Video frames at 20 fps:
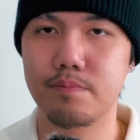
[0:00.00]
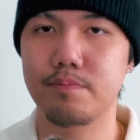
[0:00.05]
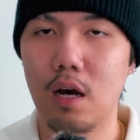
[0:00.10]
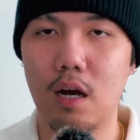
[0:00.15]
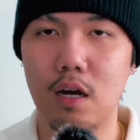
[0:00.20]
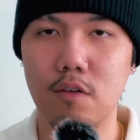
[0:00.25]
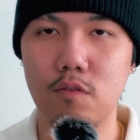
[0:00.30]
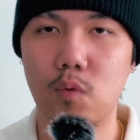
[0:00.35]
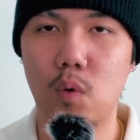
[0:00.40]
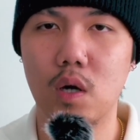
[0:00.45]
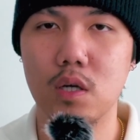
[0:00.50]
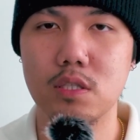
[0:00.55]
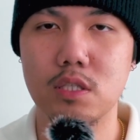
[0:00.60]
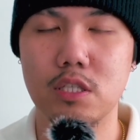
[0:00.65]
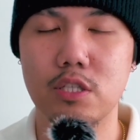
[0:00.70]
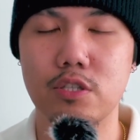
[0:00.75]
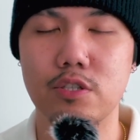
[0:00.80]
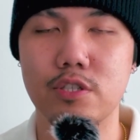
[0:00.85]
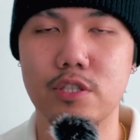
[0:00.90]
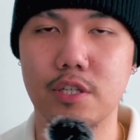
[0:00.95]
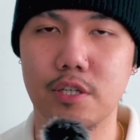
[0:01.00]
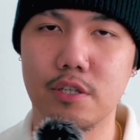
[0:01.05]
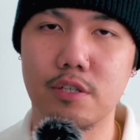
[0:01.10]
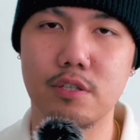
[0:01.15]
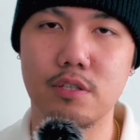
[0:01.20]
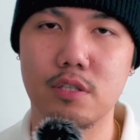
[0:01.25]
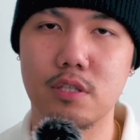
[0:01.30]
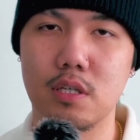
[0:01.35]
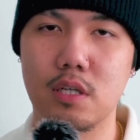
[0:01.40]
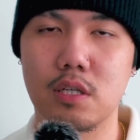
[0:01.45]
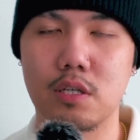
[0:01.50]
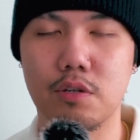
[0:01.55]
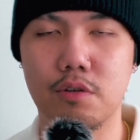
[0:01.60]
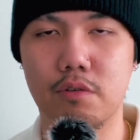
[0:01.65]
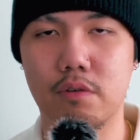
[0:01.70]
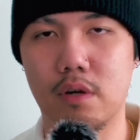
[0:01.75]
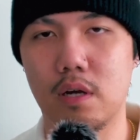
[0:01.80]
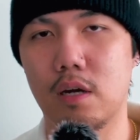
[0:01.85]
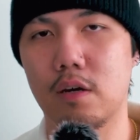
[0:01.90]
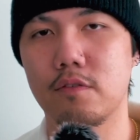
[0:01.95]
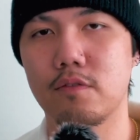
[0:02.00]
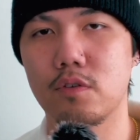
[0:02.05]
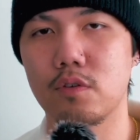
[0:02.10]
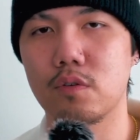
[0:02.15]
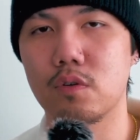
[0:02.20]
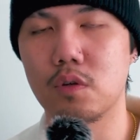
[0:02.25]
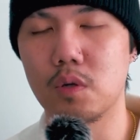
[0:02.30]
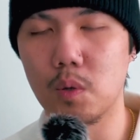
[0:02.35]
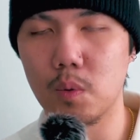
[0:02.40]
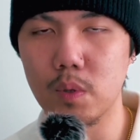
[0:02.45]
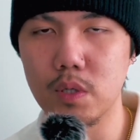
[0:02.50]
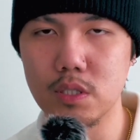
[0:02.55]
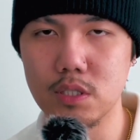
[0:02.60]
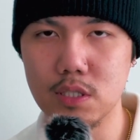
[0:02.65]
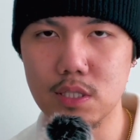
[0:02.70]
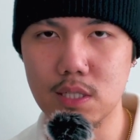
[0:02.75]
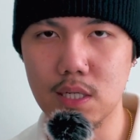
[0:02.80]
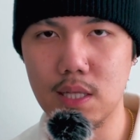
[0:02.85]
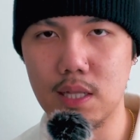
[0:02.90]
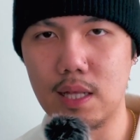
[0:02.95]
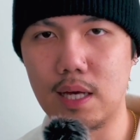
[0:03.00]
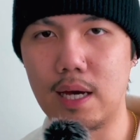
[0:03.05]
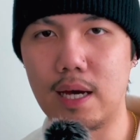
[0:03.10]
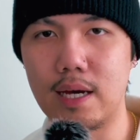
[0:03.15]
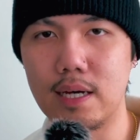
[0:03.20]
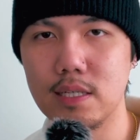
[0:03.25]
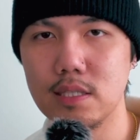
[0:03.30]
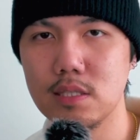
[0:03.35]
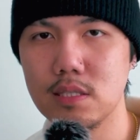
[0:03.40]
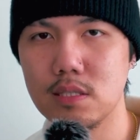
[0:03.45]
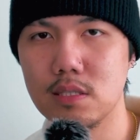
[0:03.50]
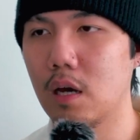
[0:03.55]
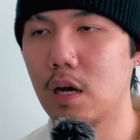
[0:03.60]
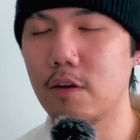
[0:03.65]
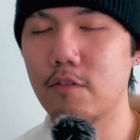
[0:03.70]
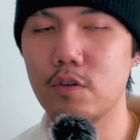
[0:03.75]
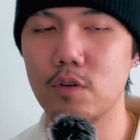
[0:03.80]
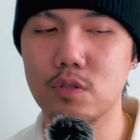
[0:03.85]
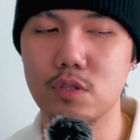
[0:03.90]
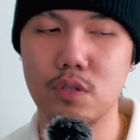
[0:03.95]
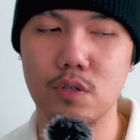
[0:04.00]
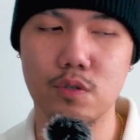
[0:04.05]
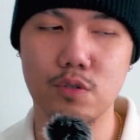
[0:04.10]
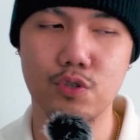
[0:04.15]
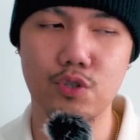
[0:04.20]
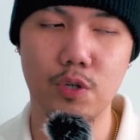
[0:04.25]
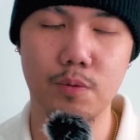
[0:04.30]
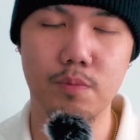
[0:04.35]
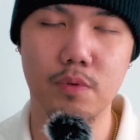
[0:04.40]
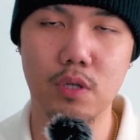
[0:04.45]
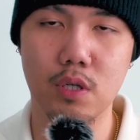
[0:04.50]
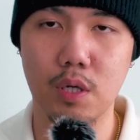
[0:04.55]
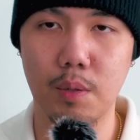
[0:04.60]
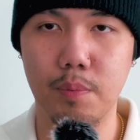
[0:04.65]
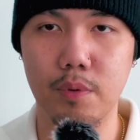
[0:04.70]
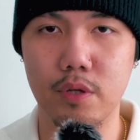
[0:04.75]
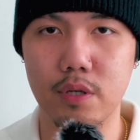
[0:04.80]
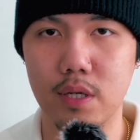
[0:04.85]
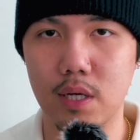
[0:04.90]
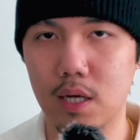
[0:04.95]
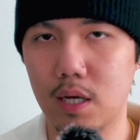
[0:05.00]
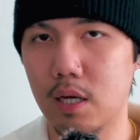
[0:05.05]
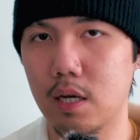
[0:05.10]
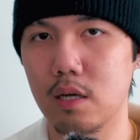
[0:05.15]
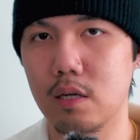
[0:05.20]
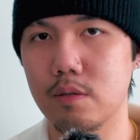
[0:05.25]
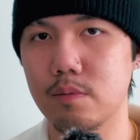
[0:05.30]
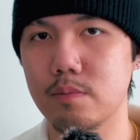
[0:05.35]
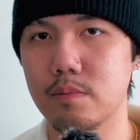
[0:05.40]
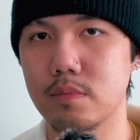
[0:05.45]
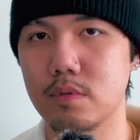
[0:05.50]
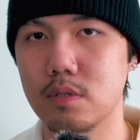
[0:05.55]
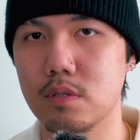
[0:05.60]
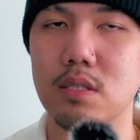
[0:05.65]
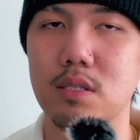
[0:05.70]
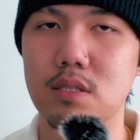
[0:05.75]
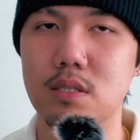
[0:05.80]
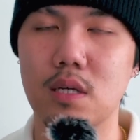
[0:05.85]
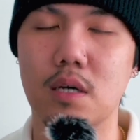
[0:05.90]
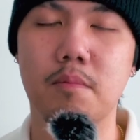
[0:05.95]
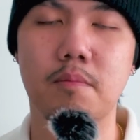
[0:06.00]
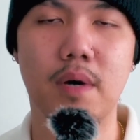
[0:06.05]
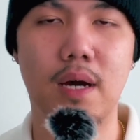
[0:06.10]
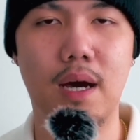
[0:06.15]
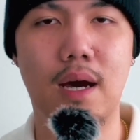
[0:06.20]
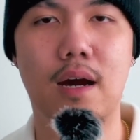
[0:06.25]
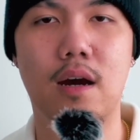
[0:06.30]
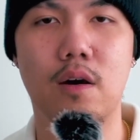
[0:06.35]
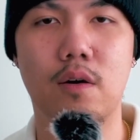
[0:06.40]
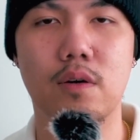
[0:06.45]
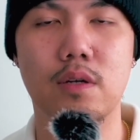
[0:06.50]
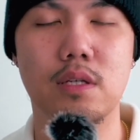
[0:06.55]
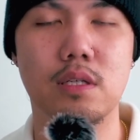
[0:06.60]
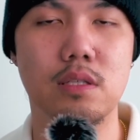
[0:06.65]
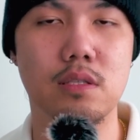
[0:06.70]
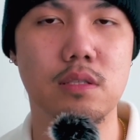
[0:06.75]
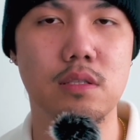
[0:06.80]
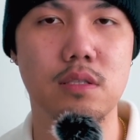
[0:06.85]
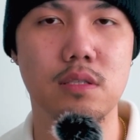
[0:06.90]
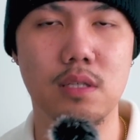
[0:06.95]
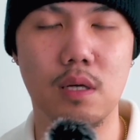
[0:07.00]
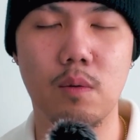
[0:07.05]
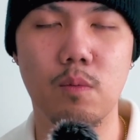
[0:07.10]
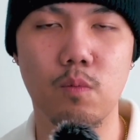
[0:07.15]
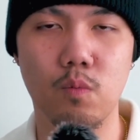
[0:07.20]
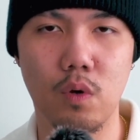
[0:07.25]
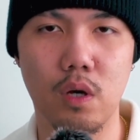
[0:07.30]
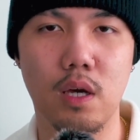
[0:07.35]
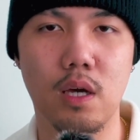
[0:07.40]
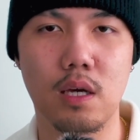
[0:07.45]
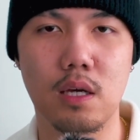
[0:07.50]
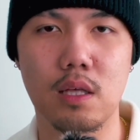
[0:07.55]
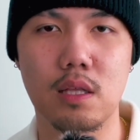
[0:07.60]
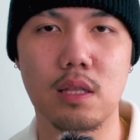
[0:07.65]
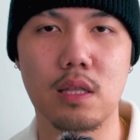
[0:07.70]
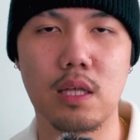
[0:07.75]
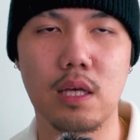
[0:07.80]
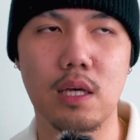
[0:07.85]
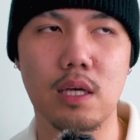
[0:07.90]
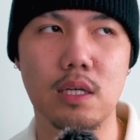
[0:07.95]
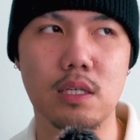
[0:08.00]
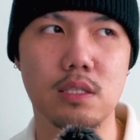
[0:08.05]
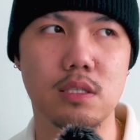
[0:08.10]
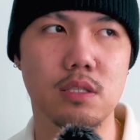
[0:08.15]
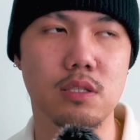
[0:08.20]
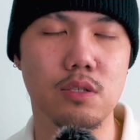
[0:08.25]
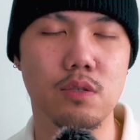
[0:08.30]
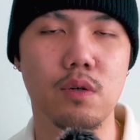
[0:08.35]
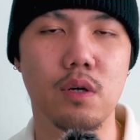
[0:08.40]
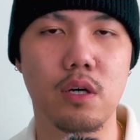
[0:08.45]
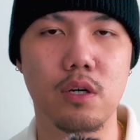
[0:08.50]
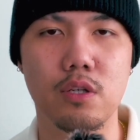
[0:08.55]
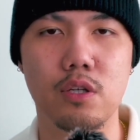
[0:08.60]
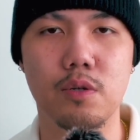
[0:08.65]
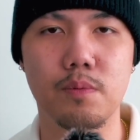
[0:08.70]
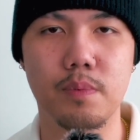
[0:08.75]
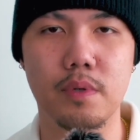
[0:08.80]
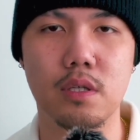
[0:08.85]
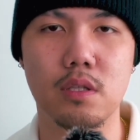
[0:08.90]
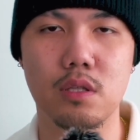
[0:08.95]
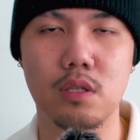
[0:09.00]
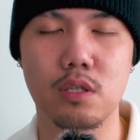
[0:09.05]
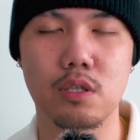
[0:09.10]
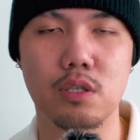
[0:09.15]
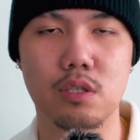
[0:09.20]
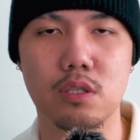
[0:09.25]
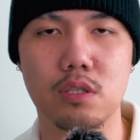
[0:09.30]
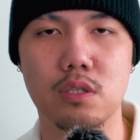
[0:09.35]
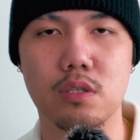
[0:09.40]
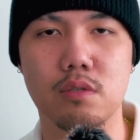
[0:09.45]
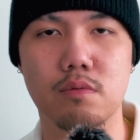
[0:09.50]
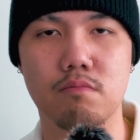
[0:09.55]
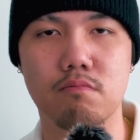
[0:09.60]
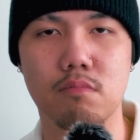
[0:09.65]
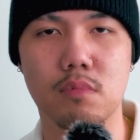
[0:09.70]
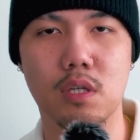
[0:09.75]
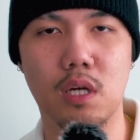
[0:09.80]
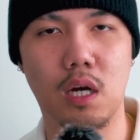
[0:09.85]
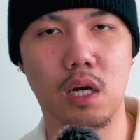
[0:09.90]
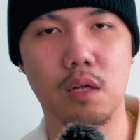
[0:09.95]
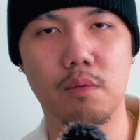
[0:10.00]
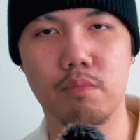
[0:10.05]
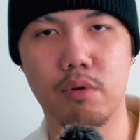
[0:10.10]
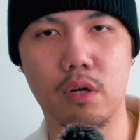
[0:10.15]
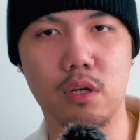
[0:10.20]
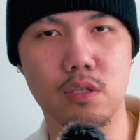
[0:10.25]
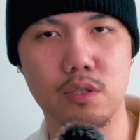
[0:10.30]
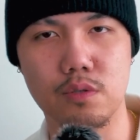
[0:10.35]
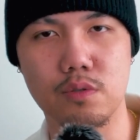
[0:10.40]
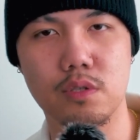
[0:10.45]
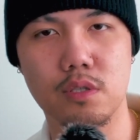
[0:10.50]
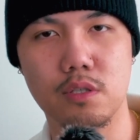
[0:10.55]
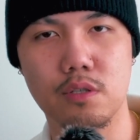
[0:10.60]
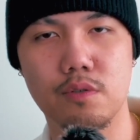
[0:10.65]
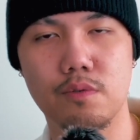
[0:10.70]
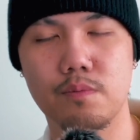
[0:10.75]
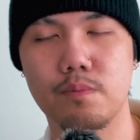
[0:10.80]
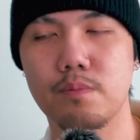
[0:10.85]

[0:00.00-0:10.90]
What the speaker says: I've walked in dirt and gravel going to class. I've also tripped a couple of times. Somehow, in some way, they still held up and looked kind of brand new still.